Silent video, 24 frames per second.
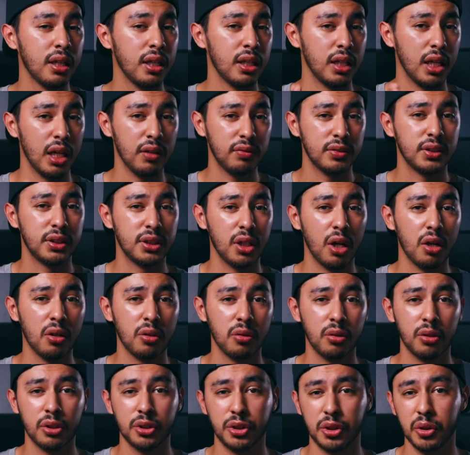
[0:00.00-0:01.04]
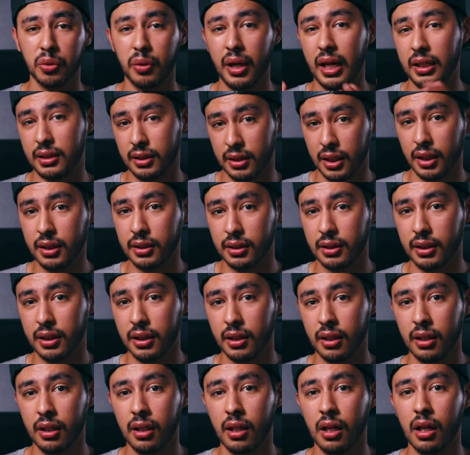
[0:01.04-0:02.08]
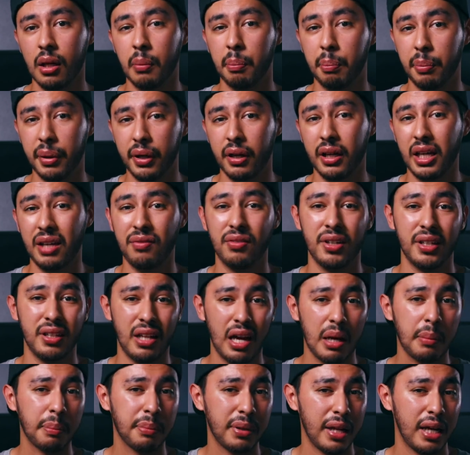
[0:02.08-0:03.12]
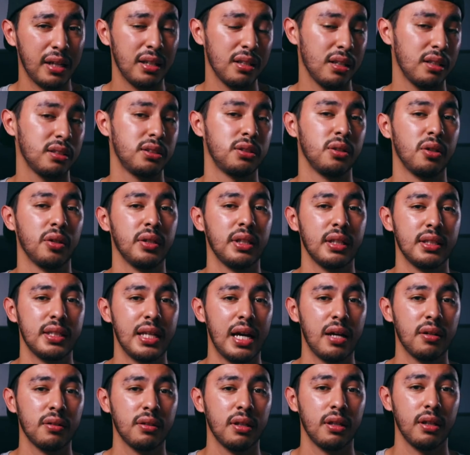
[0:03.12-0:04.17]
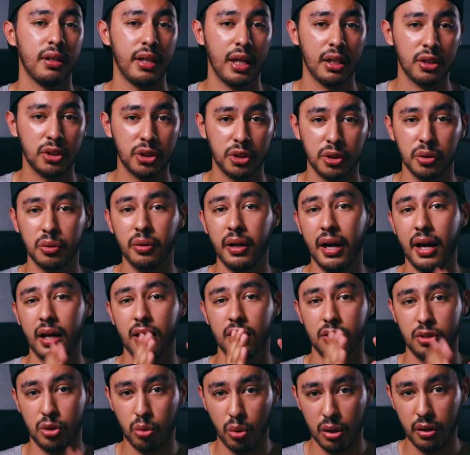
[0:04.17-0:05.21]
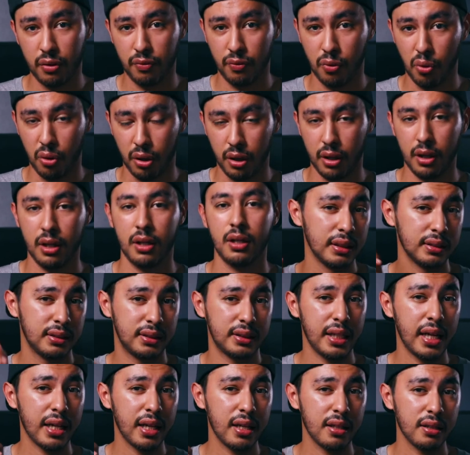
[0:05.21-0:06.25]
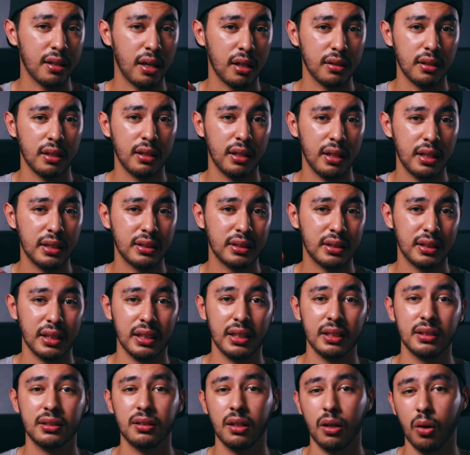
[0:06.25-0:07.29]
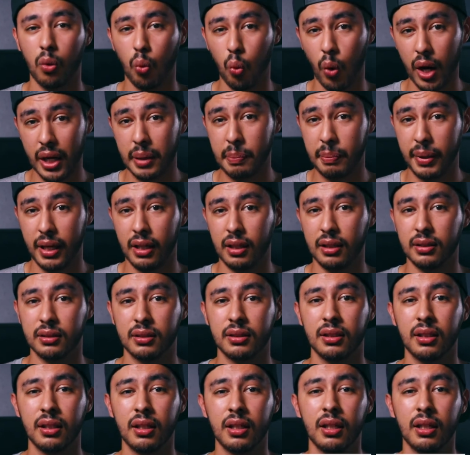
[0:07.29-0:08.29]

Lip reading: If so, shoot at 60. But if you're not planning on slowing it down, then shoot at 24. Second on the list is white balance.